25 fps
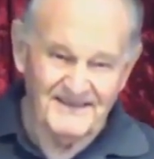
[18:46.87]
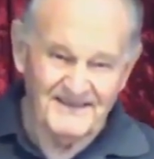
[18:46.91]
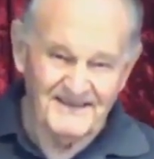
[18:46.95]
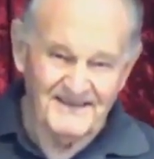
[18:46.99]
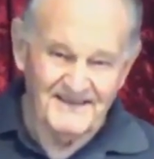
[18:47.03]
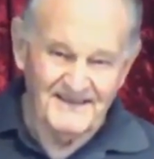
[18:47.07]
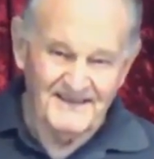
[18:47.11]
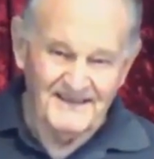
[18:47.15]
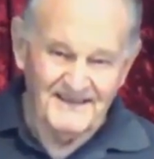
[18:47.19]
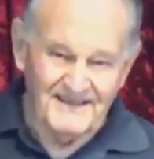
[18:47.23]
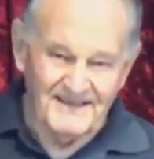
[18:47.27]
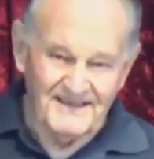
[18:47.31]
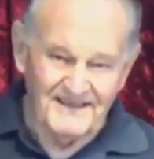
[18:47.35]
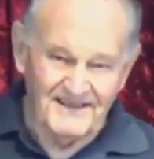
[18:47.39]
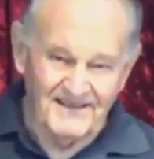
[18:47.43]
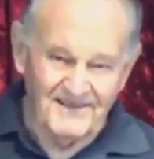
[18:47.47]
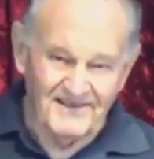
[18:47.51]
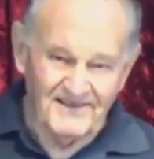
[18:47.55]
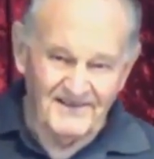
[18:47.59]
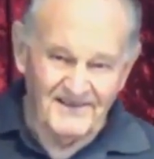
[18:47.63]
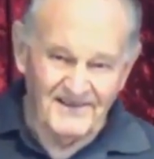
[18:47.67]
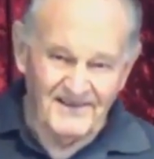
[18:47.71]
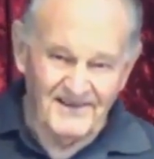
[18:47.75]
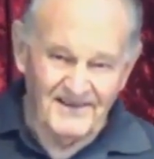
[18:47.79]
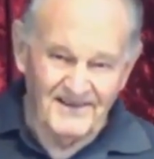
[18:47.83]
You know,
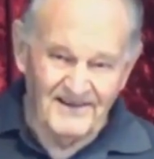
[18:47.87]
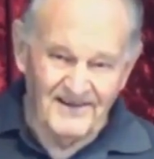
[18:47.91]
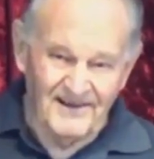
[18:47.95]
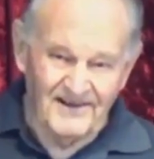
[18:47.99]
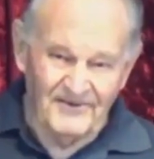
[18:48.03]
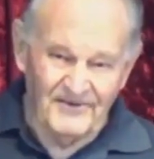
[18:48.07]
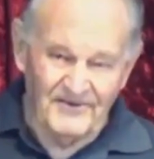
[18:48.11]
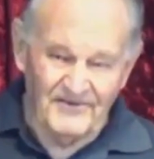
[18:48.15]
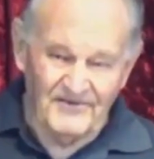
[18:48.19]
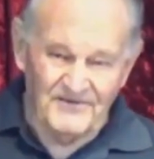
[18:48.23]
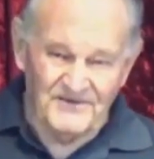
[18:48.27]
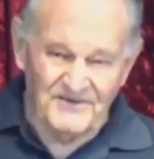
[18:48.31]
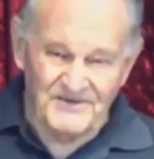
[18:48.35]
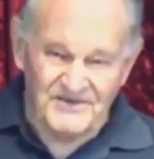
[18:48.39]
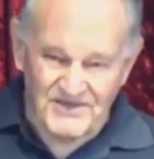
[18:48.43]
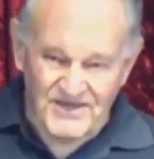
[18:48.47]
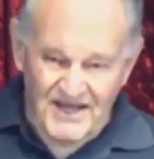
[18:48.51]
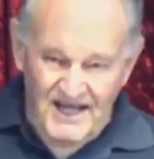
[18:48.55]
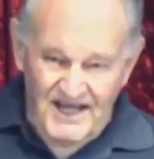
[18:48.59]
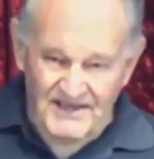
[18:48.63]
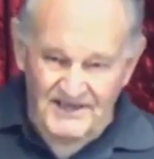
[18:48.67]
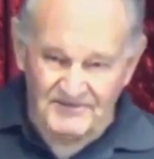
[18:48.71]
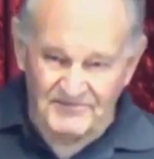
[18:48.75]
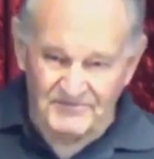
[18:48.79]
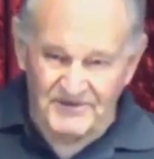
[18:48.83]
I've often
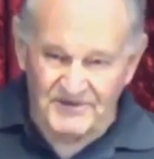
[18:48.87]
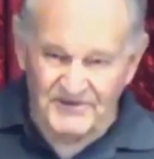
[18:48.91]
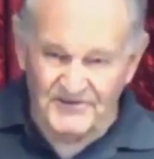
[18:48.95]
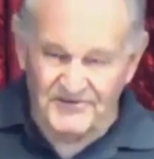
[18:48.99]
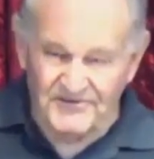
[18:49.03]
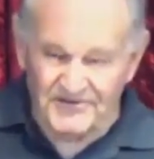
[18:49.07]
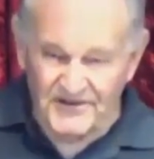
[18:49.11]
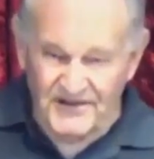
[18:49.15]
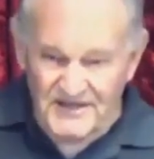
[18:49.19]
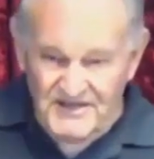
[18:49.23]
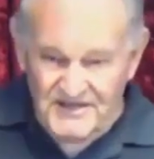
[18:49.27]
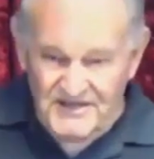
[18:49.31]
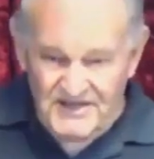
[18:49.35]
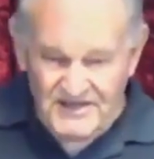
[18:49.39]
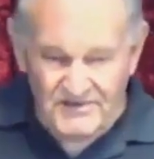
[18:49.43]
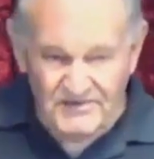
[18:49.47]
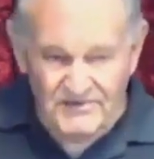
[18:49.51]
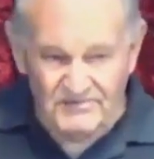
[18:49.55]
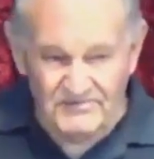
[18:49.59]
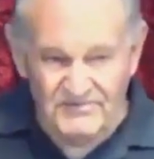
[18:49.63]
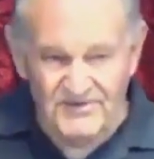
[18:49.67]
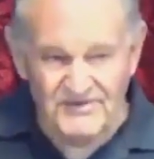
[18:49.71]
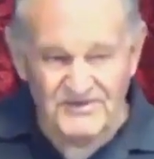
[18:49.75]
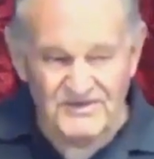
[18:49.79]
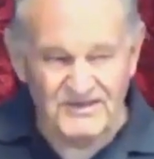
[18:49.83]
chatted with friends who are
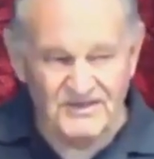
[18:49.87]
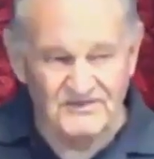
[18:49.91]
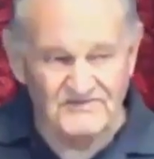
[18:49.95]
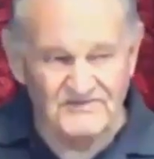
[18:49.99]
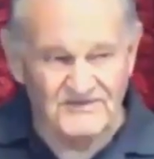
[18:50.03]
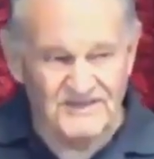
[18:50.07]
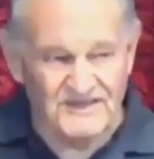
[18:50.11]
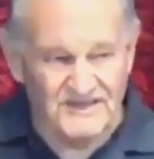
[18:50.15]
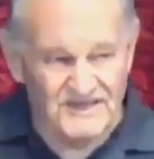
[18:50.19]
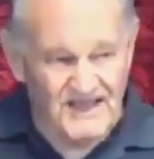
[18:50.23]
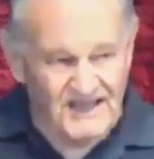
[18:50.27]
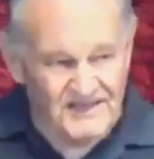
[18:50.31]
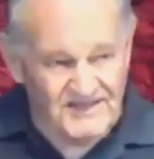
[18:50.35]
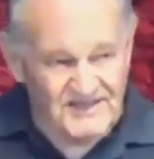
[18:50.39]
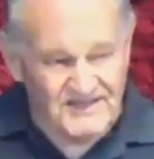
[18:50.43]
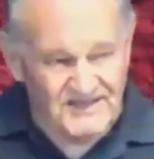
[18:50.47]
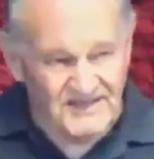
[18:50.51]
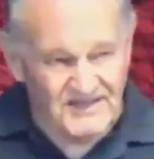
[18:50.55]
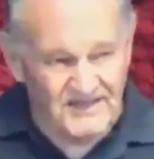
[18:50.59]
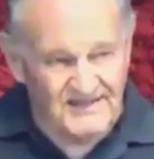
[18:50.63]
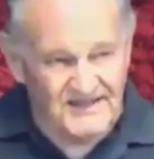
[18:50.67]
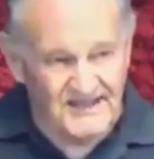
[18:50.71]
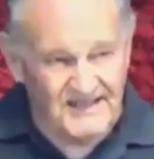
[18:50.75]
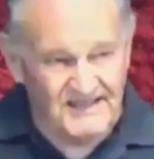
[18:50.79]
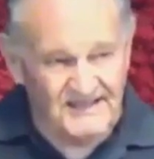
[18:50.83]
Muslims and others like
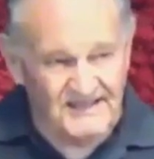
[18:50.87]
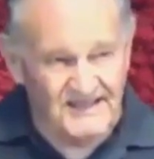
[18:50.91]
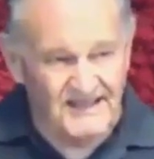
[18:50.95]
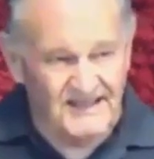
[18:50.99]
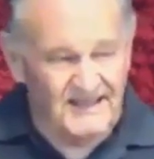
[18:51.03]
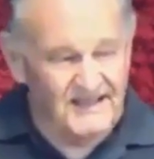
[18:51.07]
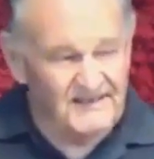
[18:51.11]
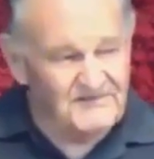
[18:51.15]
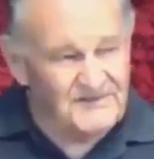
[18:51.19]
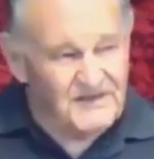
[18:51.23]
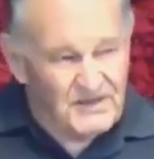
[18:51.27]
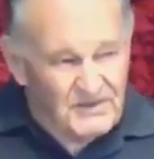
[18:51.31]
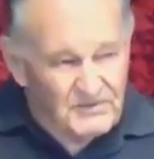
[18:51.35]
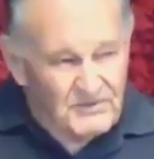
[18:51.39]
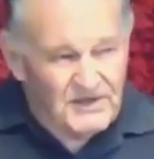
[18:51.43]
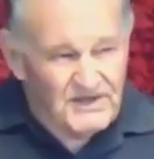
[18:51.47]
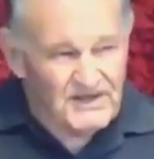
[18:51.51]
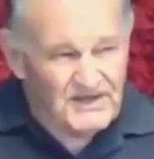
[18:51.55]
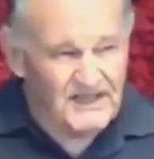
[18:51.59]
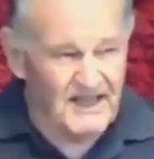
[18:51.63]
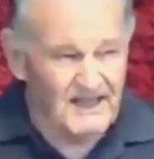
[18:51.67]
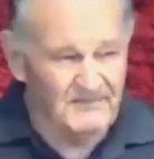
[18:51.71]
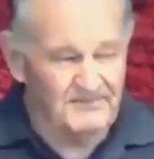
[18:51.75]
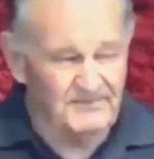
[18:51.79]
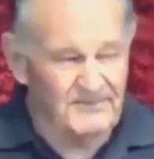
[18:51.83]
that, and I love doing
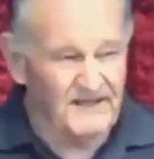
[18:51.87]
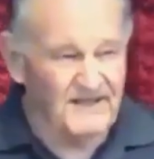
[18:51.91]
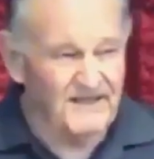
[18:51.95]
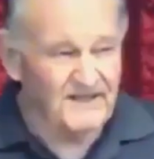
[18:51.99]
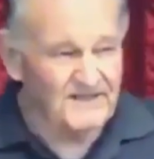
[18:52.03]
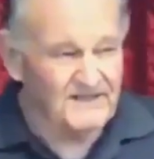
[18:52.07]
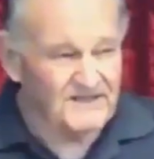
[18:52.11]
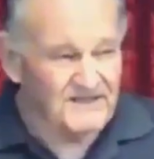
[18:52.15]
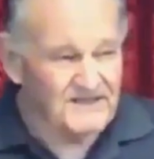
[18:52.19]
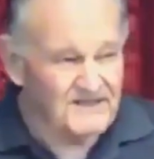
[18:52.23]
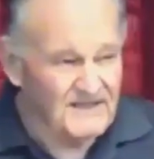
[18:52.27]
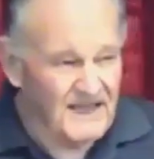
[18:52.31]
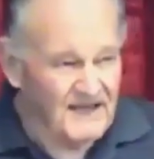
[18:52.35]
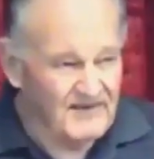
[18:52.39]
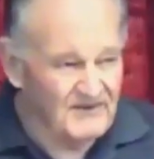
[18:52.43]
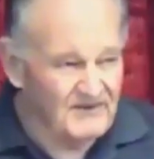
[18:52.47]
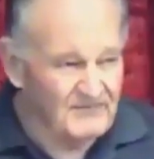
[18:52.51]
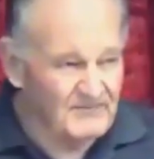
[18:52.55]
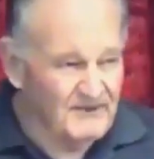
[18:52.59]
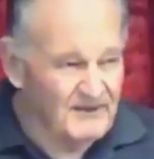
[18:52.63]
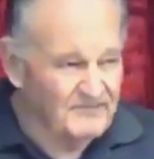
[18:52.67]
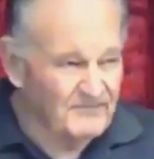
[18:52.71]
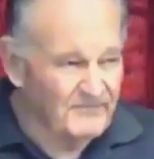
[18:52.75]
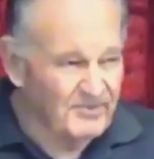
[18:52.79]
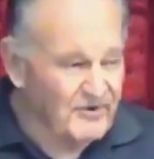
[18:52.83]
that, because having
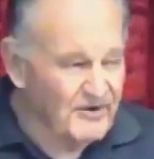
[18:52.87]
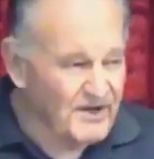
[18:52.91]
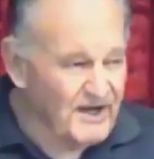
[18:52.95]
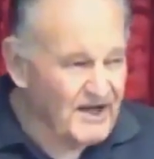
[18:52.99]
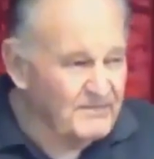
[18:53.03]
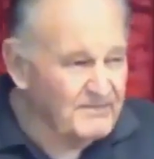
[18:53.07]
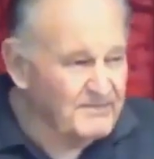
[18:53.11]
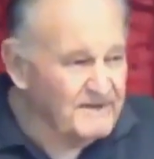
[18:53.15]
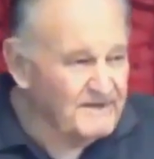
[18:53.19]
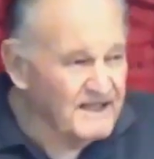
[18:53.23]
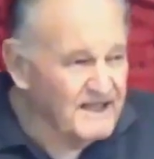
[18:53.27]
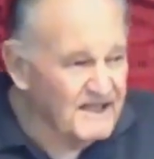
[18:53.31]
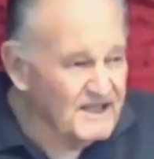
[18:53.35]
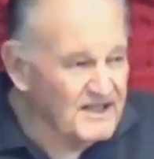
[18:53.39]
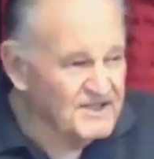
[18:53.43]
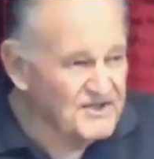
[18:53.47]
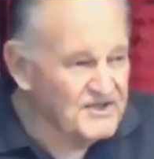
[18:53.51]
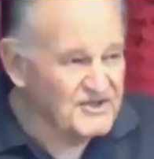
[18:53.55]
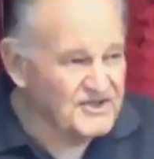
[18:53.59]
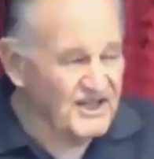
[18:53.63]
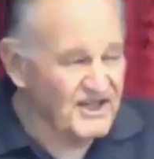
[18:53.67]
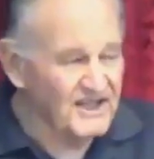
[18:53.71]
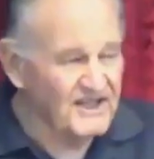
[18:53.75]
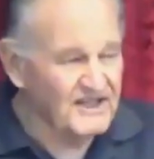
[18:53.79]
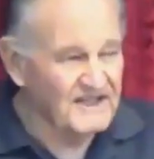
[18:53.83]
been brought up in Asia.